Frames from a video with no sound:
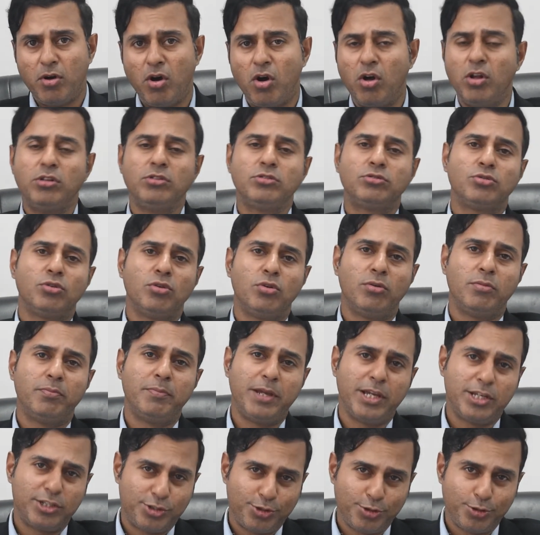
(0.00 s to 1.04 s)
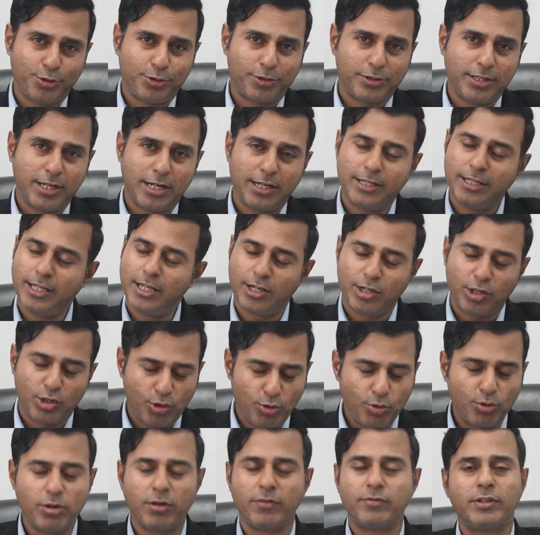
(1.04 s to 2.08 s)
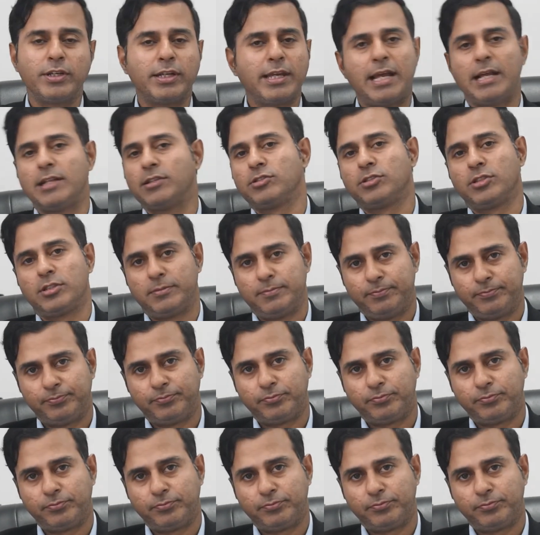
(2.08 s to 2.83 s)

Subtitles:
also make sure that they are cured of the cancer.